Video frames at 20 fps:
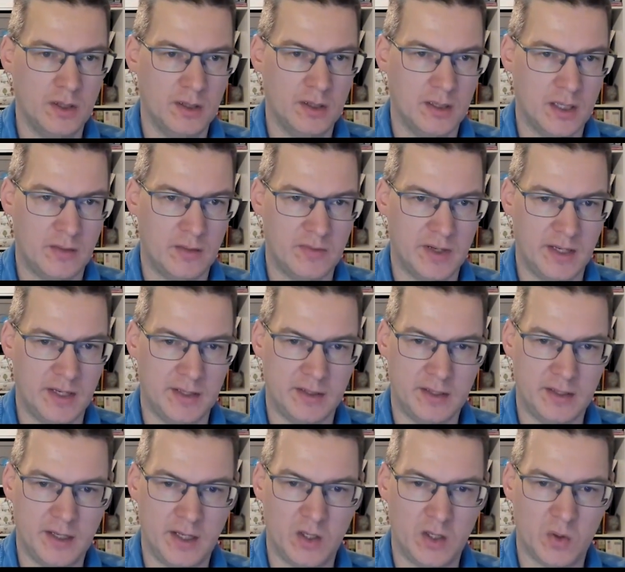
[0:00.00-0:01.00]
navigate the
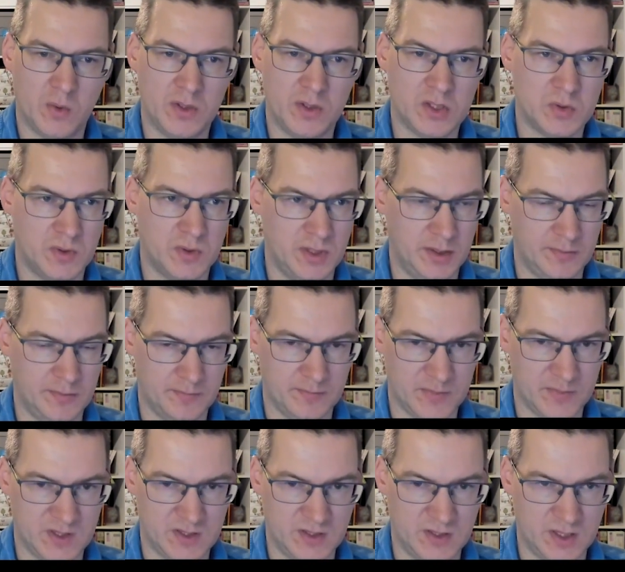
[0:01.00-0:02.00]
category tree,
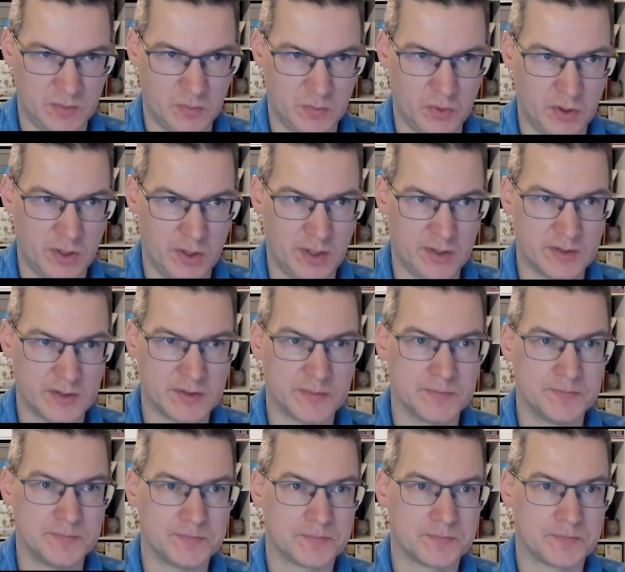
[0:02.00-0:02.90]
see the products.